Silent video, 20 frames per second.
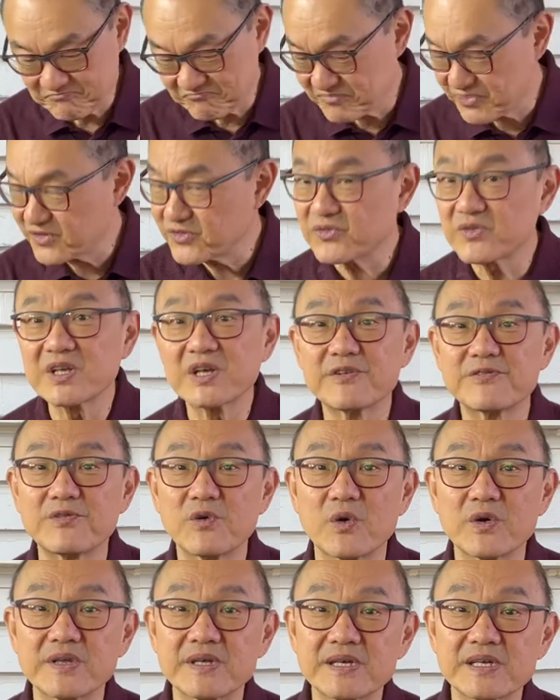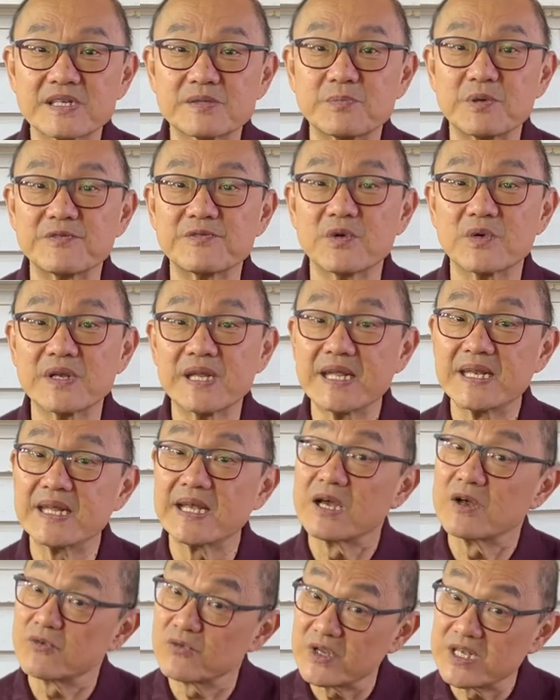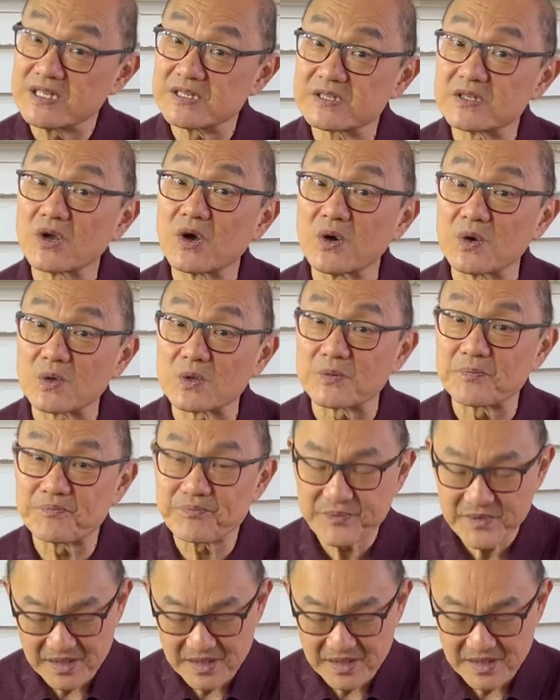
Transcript: three or four years before needing a resole.